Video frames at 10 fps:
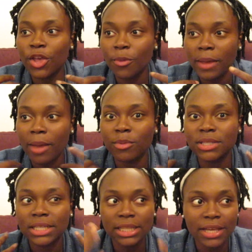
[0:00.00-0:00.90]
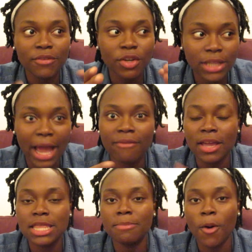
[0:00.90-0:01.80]
you'll be able to live your life
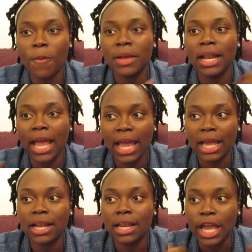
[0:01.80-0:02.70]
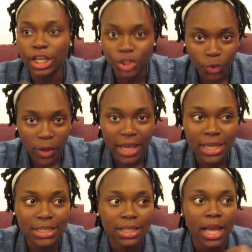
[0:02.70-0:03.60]
in the moment and enjoy
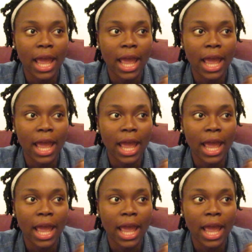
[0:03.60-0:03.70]
it